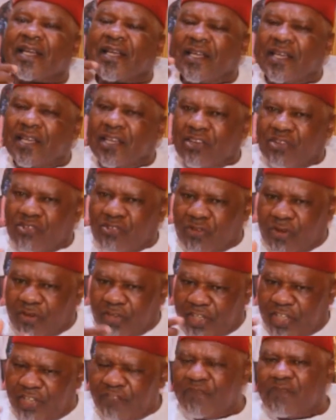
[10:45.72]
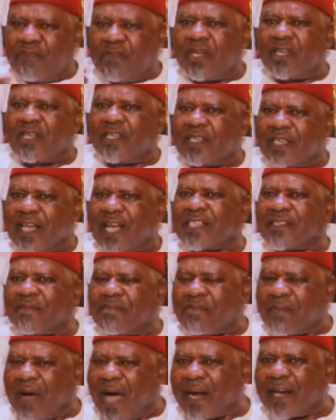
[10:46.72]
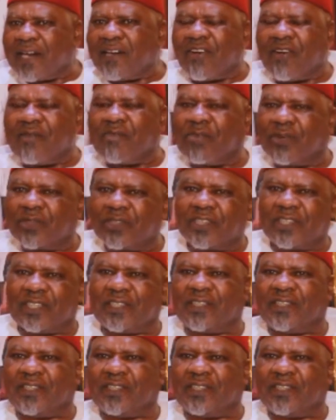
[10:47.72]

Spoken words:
it could give me that marrying of both